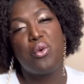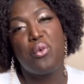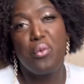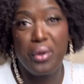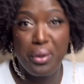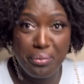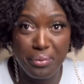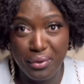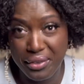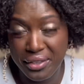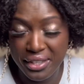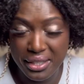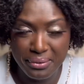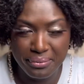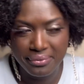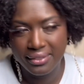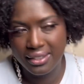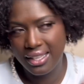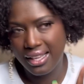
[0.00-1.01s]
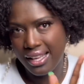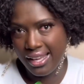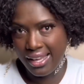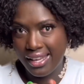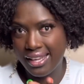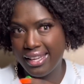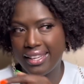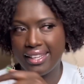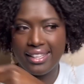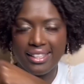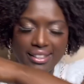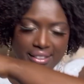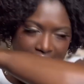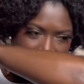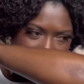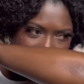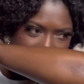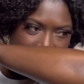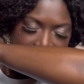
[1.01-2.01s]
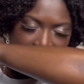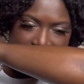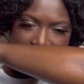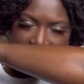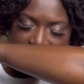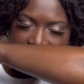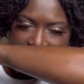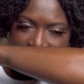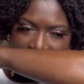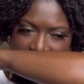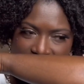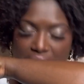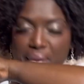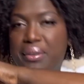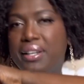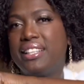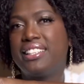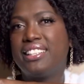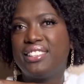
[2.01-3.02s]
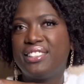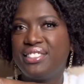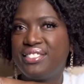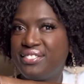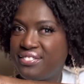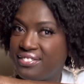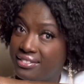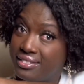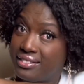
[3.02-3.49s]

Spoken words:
Whipped cream. Hey. Come on now.